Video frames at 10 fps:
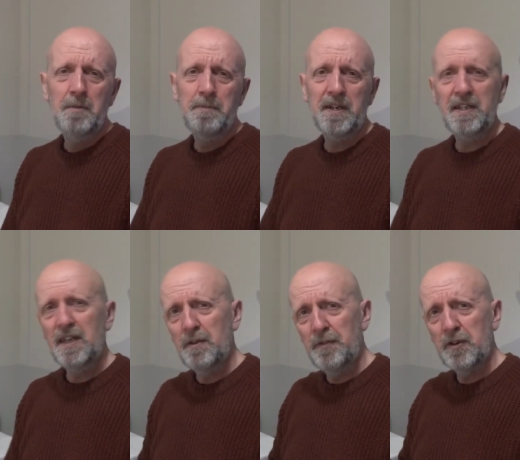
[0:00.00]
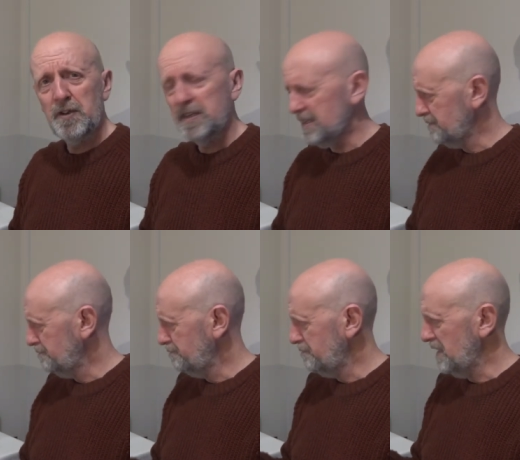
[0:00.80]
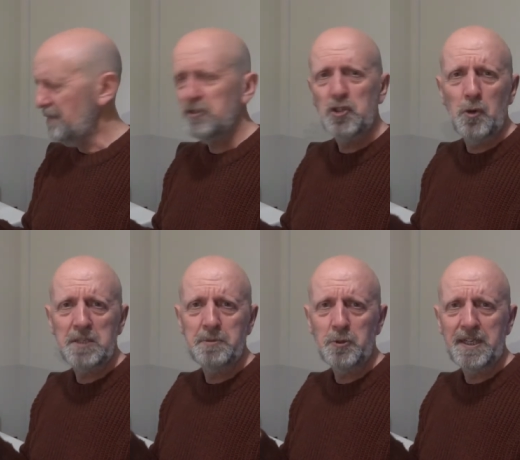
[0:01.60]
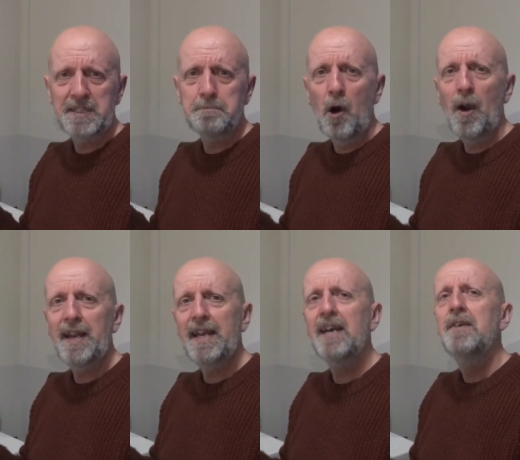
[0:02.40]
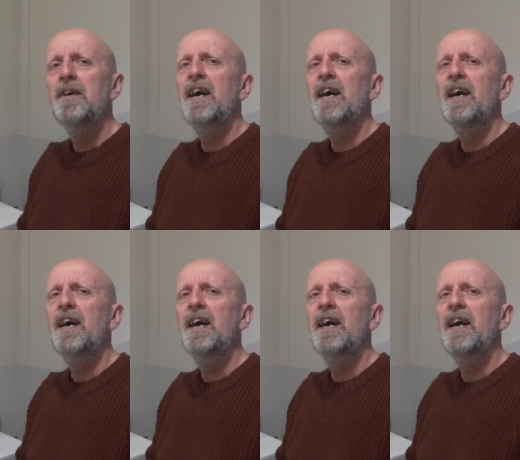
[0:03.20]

But you know, if you're going to have a choice between this Pioneer